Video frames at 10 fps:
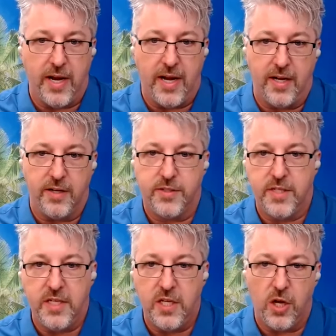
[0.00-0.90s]
and
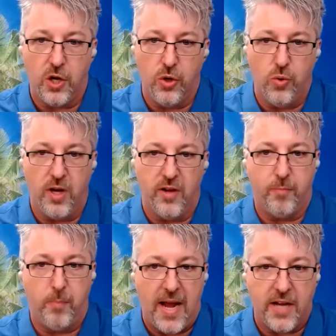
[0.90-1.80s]
CTO
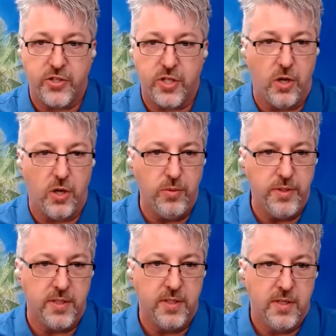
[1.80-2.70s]
of Patched
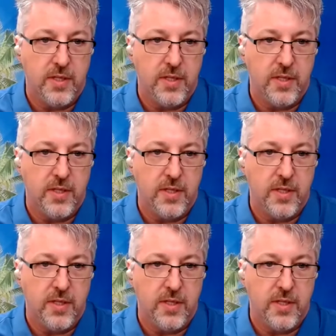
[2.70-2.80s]
Codes.